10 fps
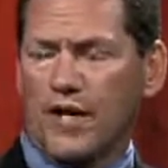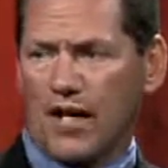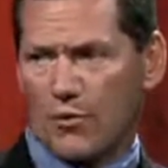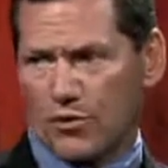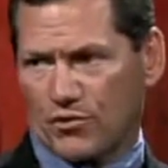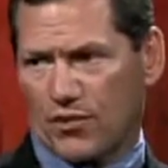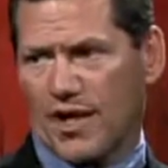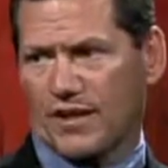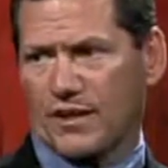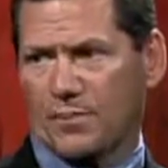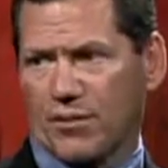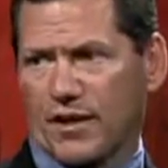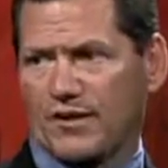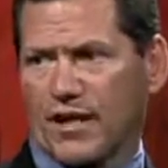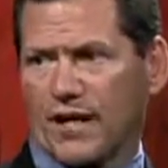And we're trying to
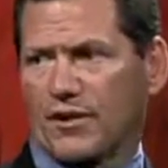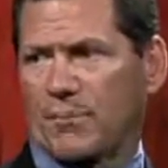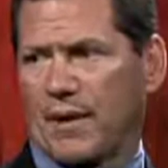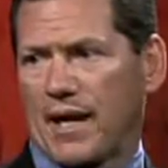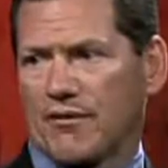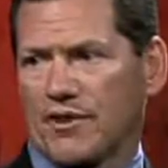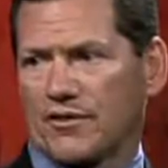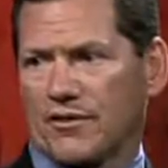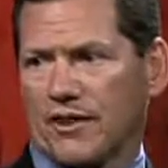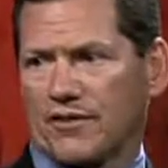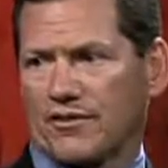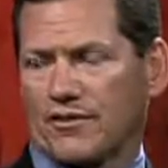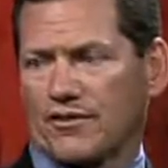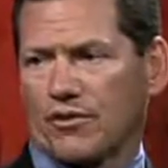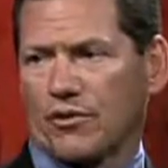break down the barriers against
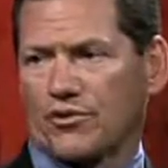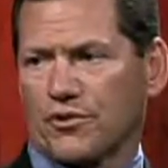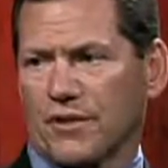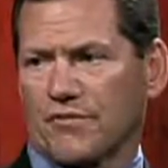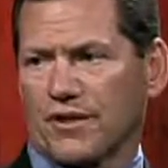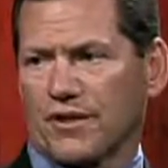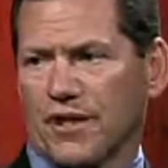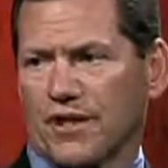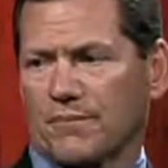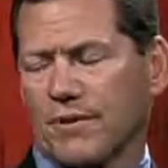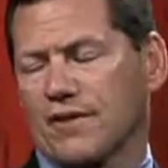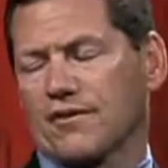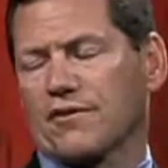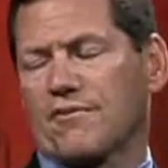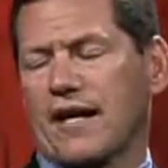disclosure every day. Because
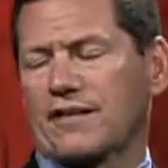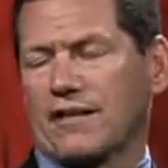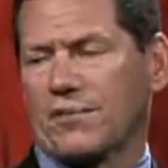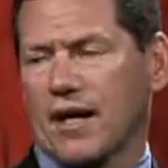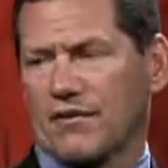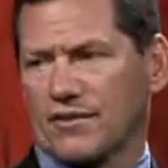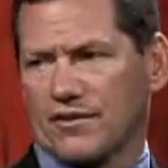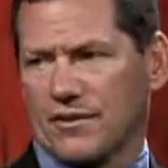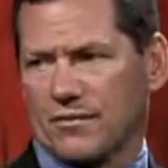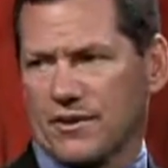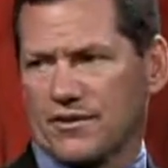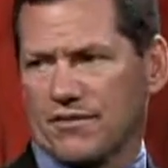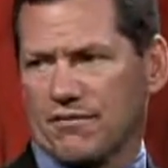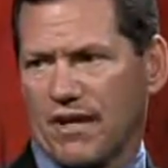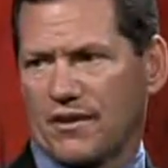the fact of the matter is, in domestic
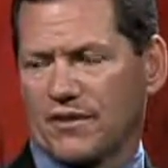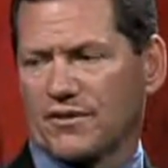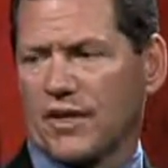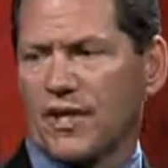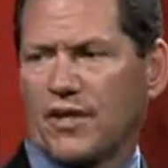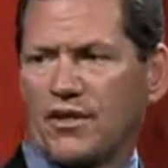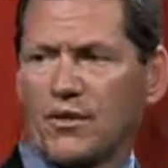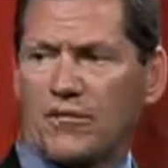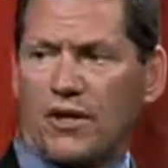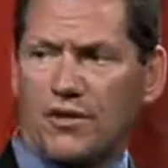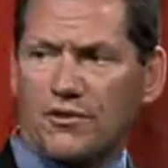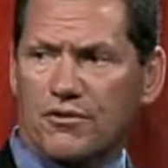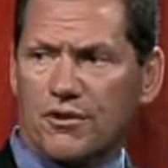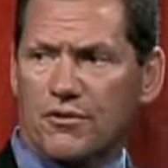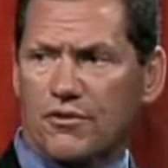violence, you have
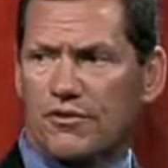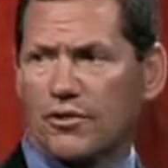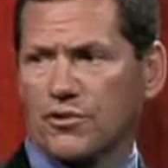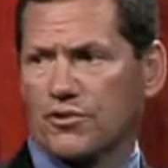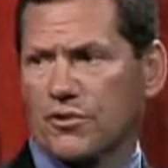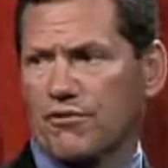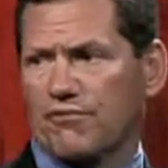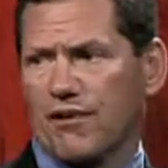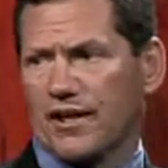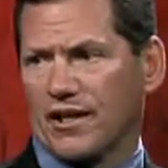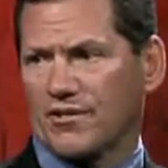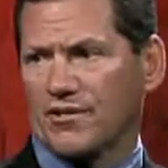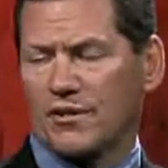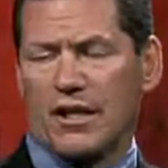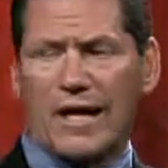cultural, social,
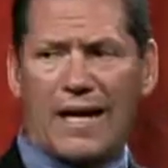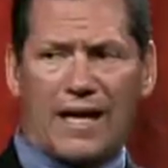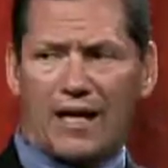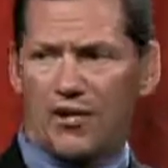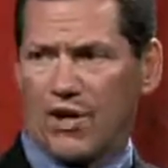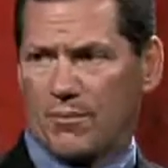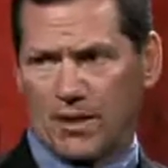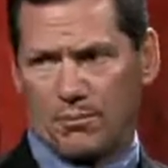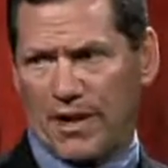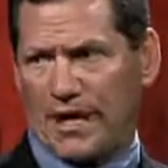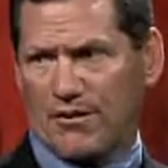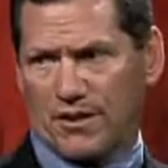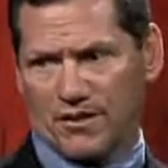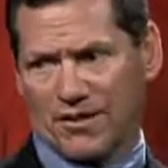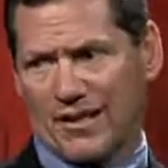financial, economic
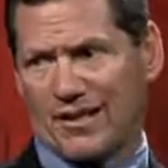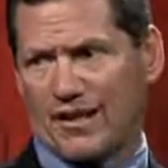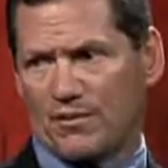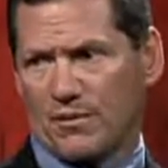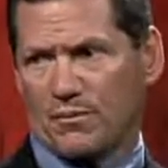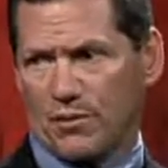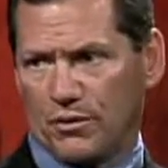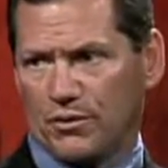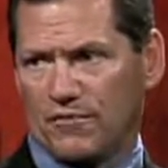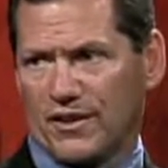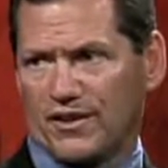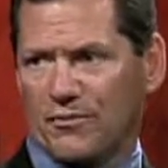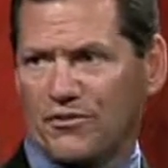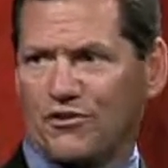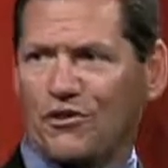barriers against abused
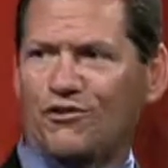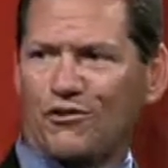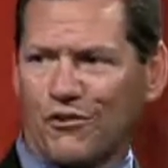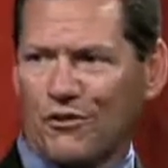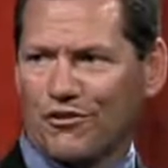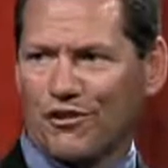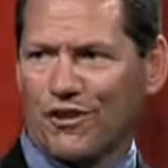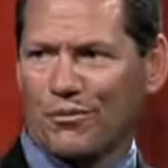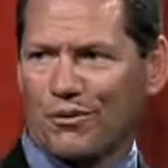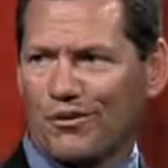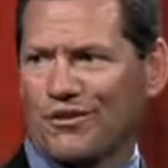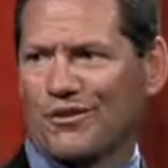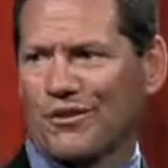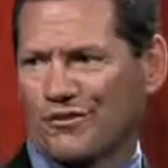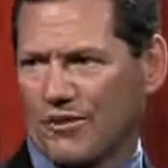victims disclosing the abuse that
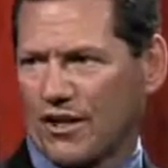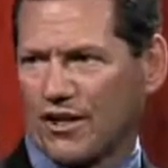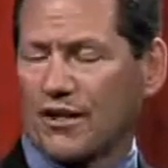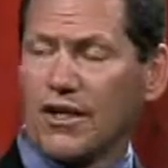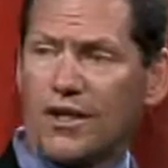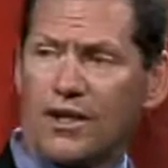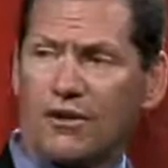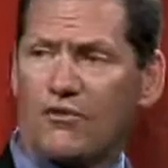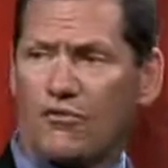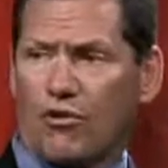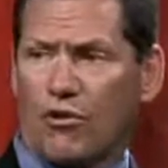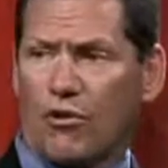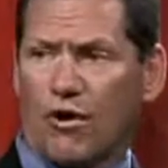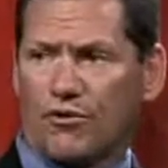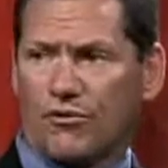goes on in the four
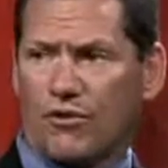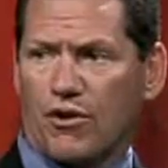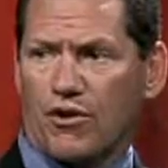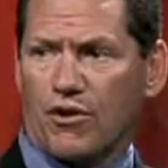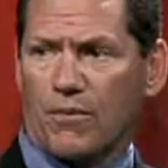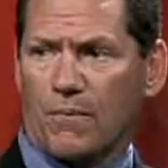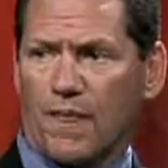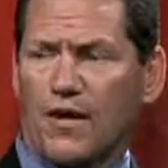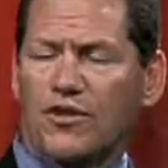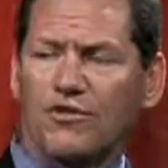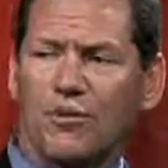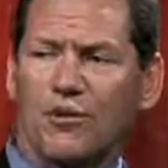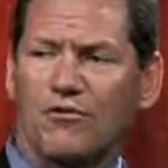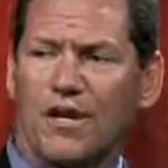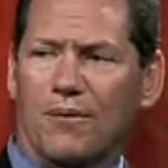walls of a home. So we
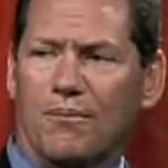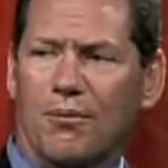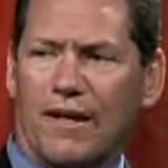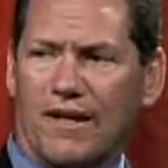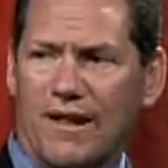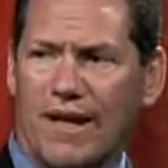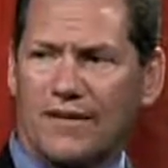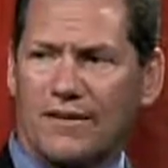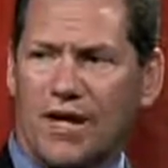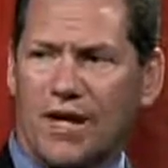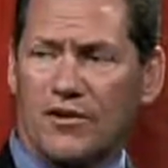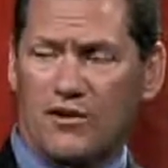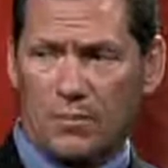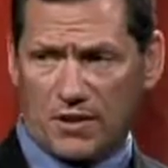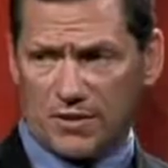try to break that down,
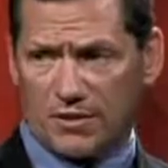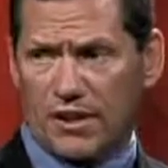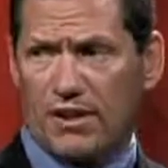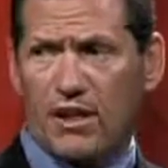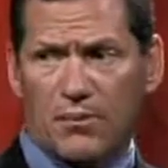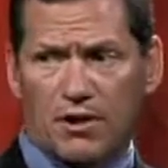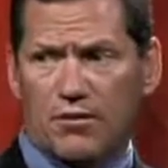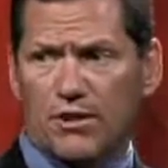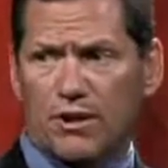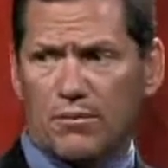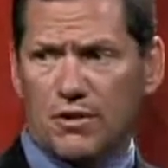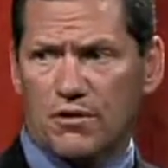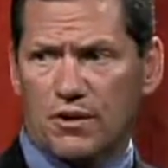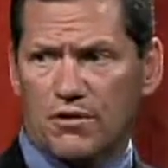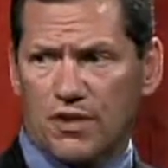especially in the immigrant
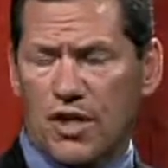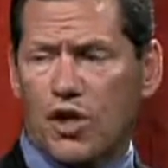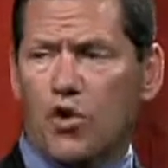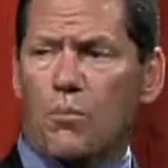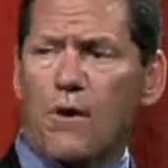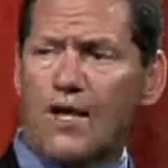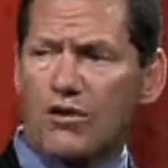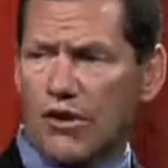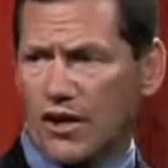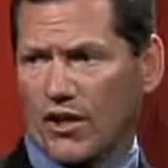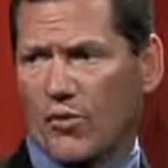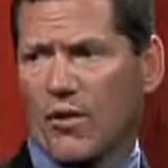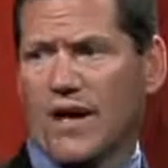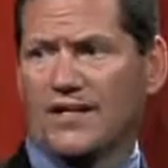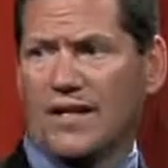communities who might not
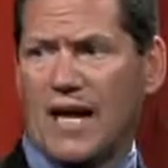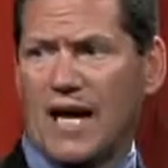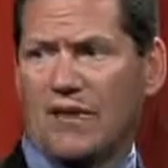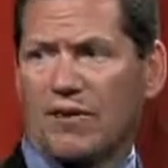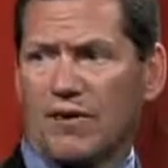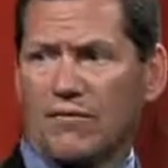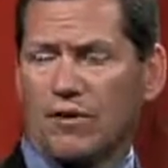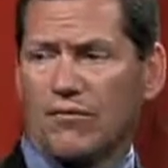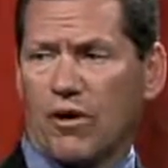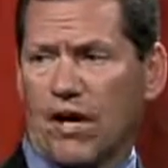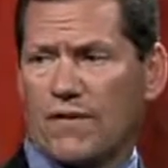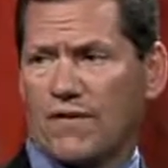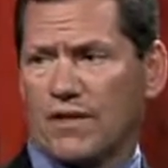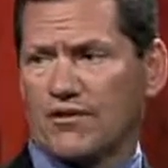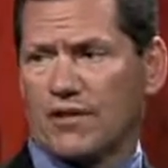otherwise have a level of
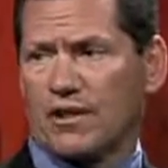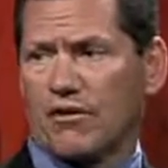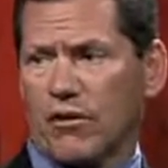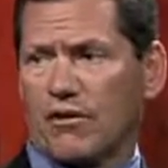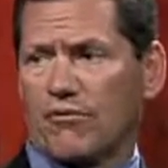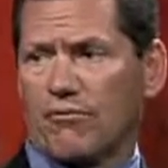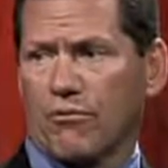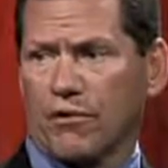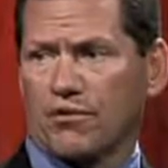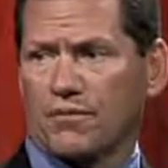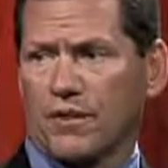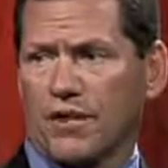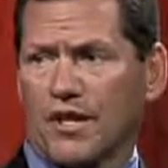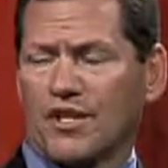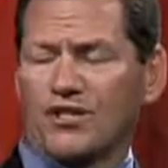confidence in law enforcement.
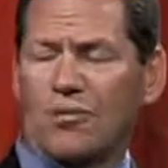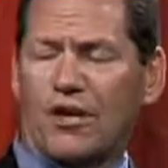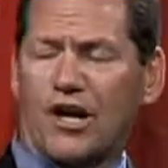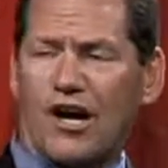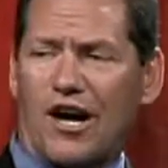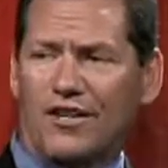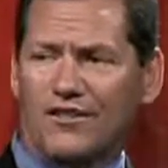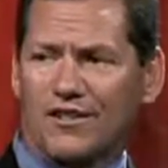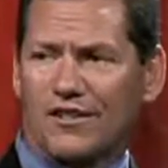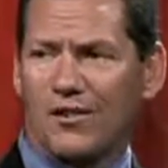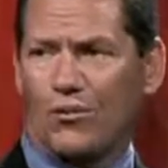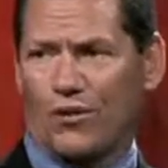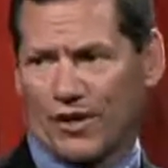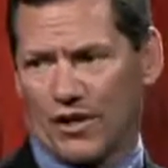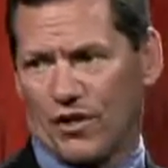So we're constantly
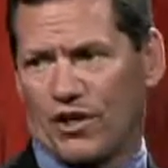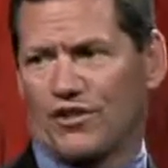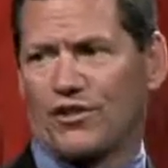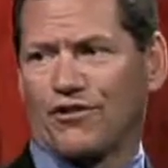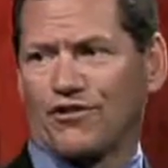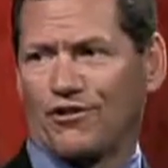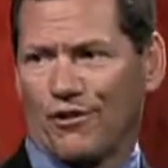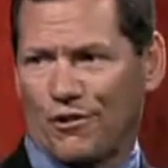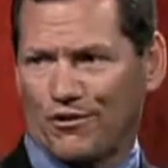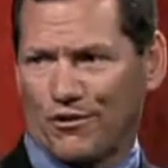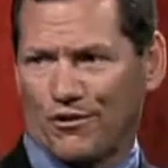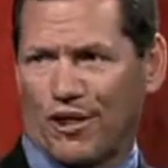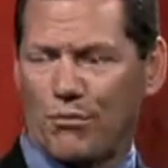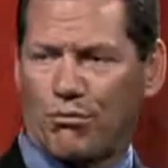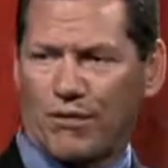working on disclosure
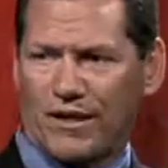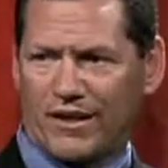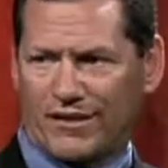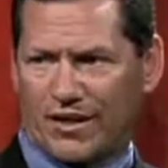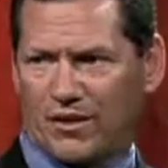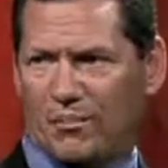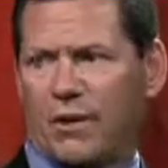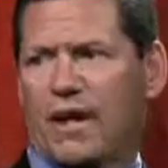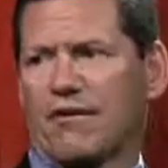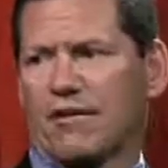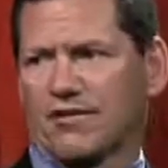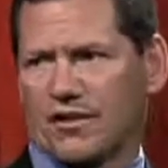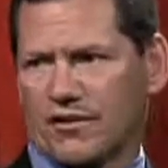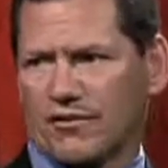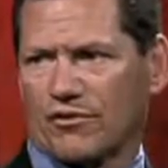and breaking down the barriers
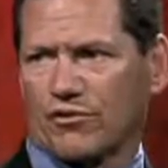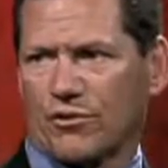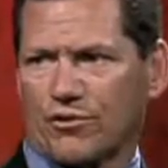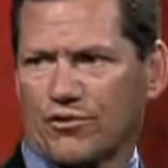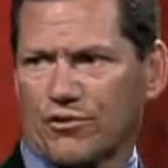against disclosure.